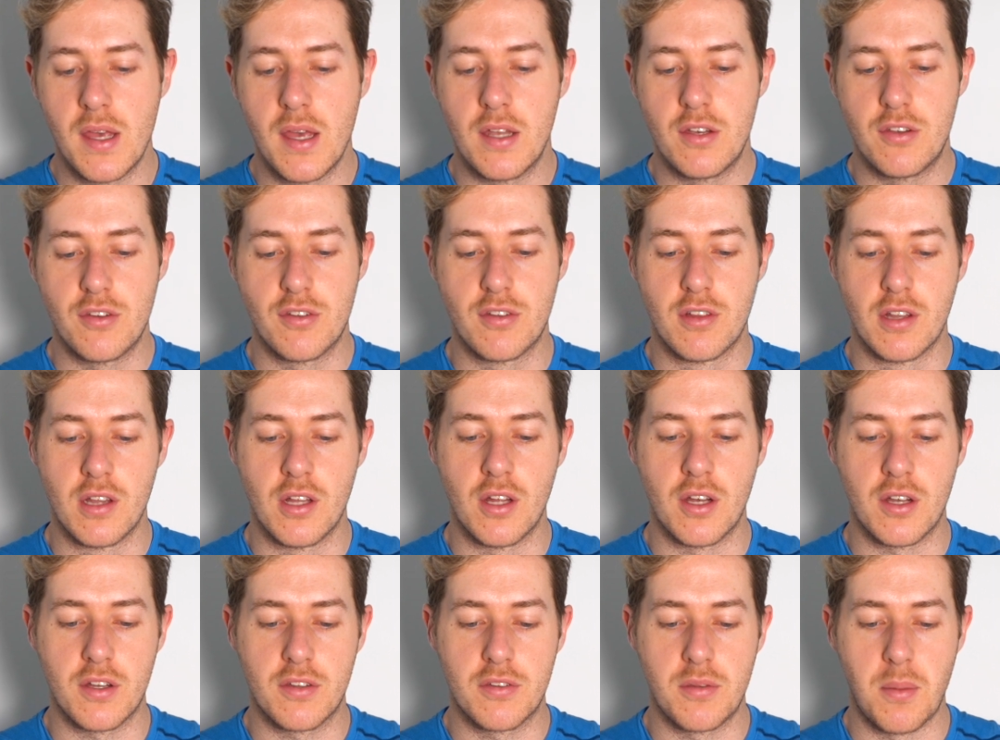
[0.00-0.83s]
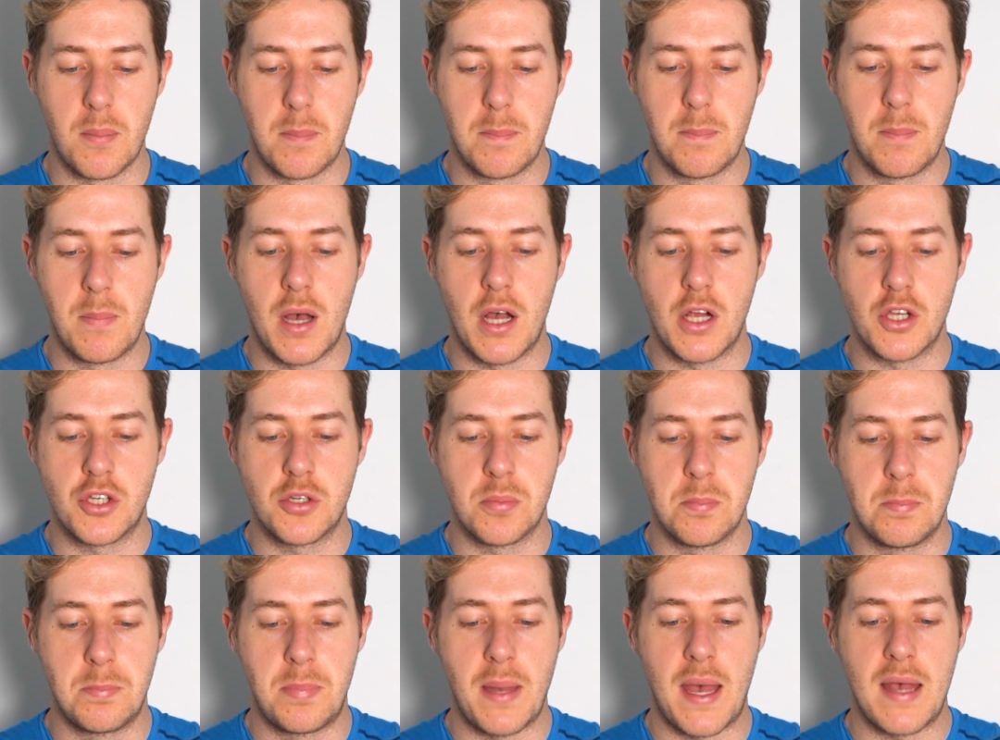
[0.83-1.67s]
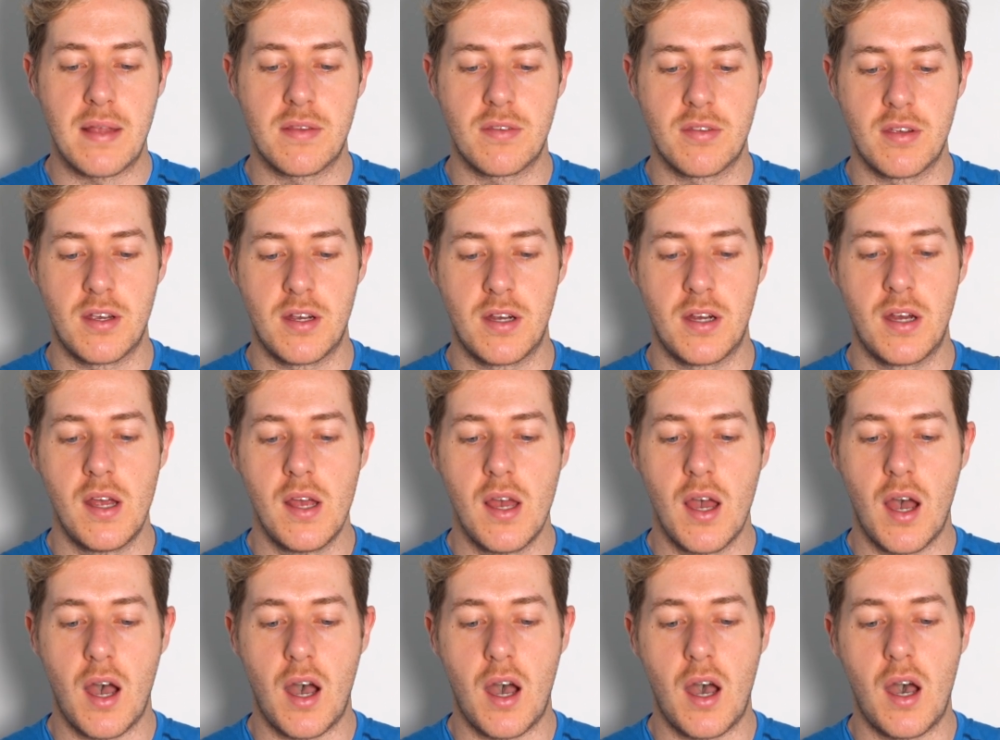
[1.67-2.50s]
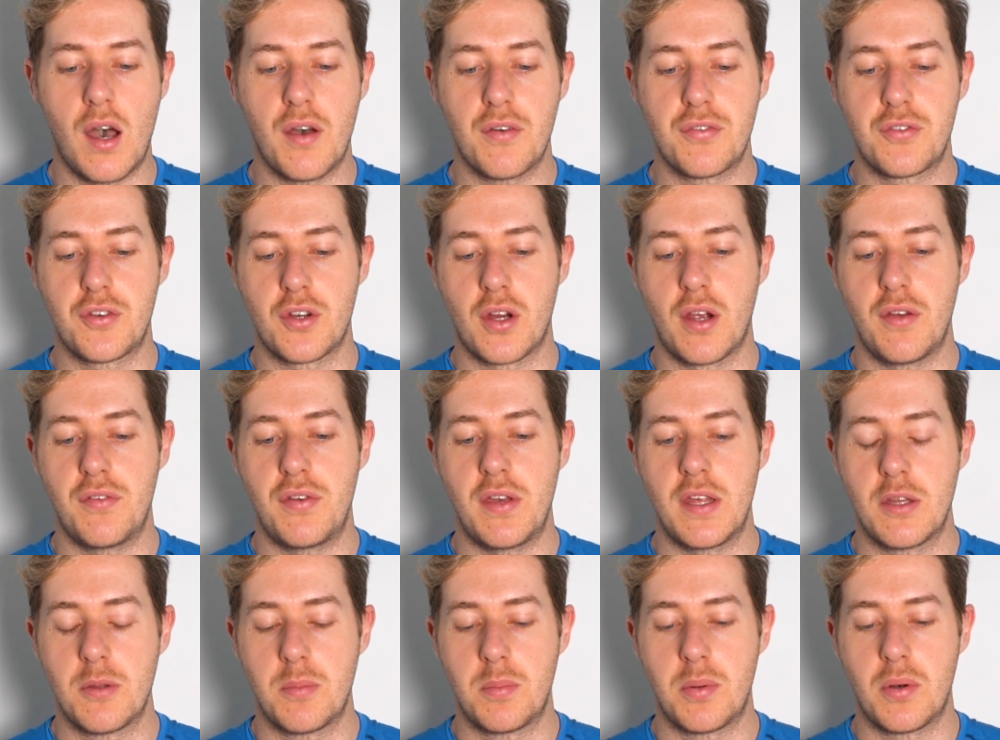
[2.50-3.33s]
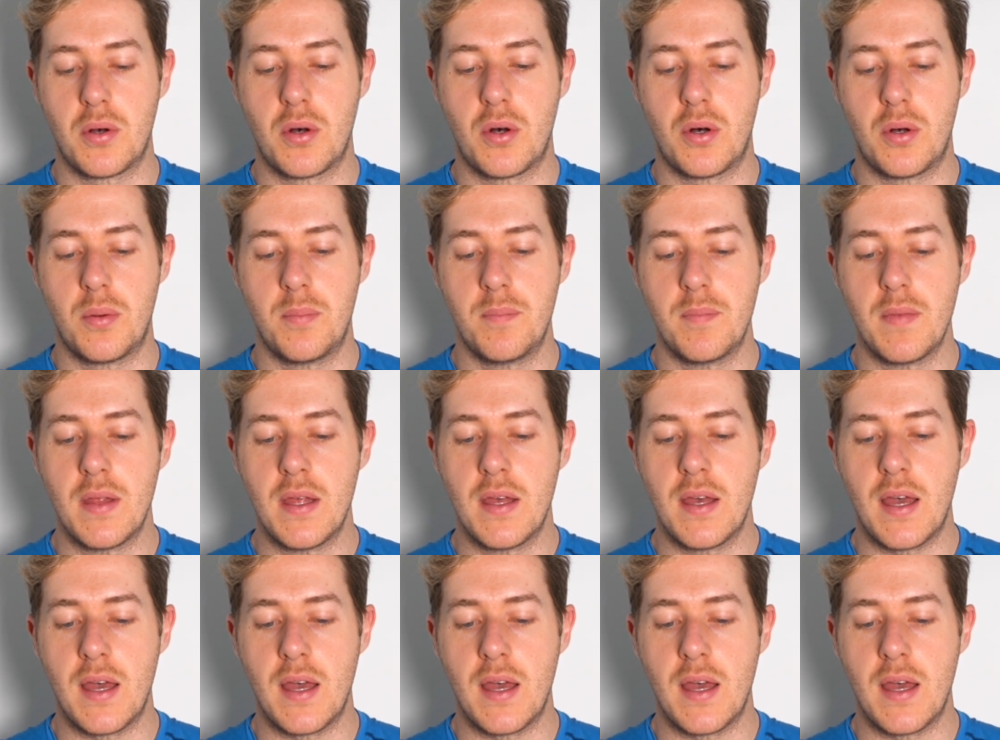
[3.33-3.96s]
Just looks much better after I've hit the ball.